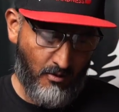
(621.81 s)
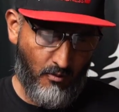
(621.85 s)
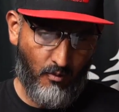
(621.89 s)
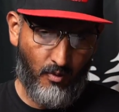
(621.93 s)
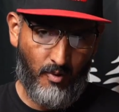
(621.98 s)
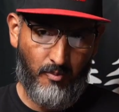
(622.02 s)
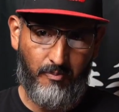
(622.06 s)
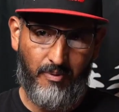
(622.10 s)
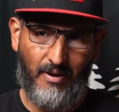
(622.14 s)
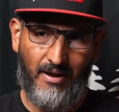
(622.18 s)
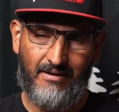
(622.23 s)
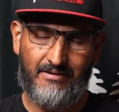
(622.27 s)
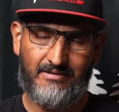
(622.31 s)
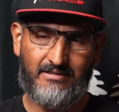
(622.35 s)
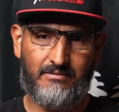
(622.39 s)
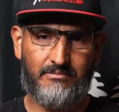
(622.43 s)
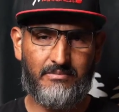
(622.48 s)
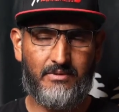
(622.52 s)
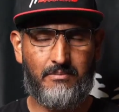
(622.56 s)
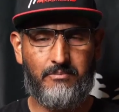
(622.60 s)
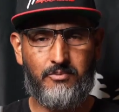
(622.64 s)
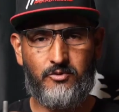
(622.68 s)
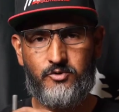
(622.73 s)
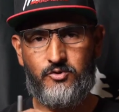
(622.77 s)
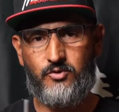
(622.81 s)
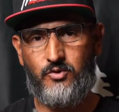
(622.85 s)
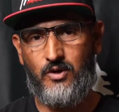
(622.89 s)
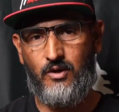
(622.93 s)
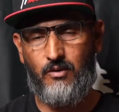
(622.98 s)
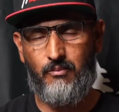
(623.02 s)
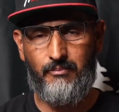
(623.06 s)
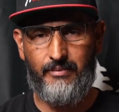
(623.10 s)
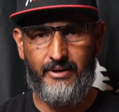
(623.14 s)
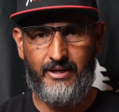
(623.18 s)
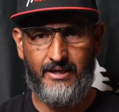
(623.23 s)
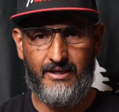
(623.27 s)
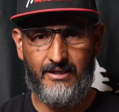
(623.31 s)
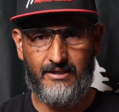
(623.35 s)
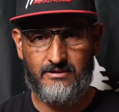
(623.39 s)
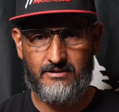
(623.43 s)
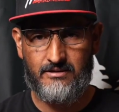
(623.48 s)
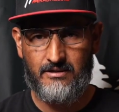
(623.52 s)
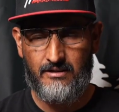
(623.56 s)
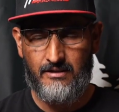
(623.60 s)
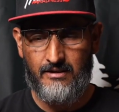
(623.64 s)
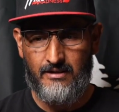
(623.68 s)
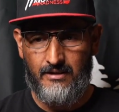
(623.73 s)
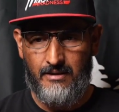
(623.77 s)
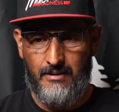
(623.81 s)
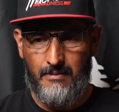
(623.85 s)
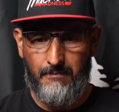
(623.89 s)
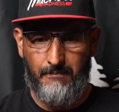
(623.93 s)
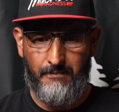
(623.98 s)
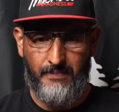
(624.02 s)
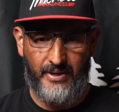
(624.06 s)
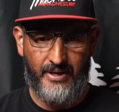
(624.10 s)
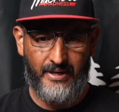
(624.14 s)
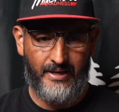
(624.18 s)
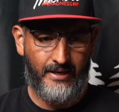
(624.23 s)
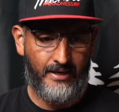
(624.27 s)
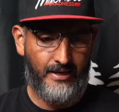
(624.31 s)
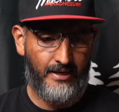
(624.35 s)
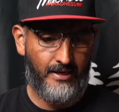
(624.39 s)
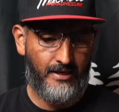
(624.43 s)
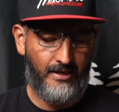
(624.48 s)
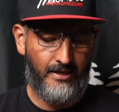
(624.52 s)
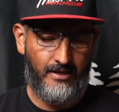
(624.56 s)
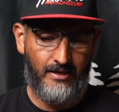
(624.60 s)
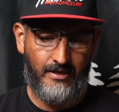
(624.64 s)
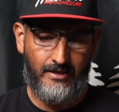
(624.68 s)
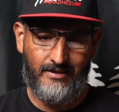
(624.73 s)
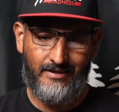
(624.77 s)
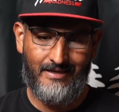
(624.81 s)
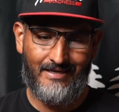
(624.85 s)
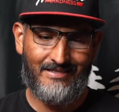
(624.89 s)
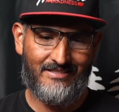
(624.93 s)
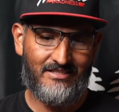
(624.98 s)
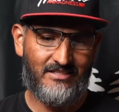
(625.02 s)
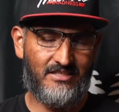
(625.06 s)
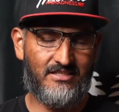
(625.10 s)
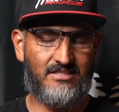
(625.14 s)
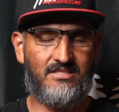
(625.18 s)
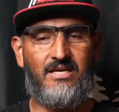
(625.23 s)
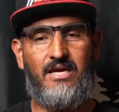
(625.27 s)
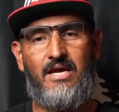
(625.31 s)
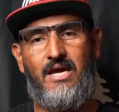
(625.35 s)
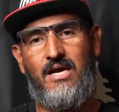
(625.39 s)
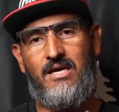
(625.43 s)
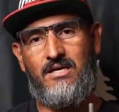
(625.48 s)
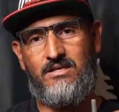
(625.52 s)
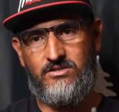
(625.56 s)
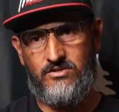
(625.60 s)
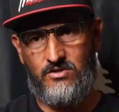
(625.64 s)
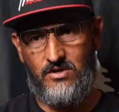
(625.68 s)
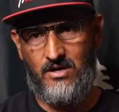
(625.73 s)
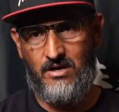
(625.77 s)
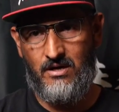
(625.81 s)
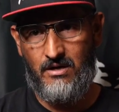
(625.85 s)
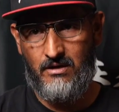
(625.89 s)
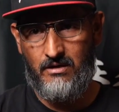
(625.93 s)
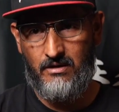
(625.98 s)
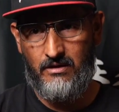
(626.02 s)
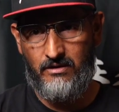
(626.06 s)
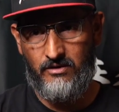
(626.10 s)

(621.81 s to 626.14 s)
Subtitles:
We'll probably some type of trail mix, but that's just extra.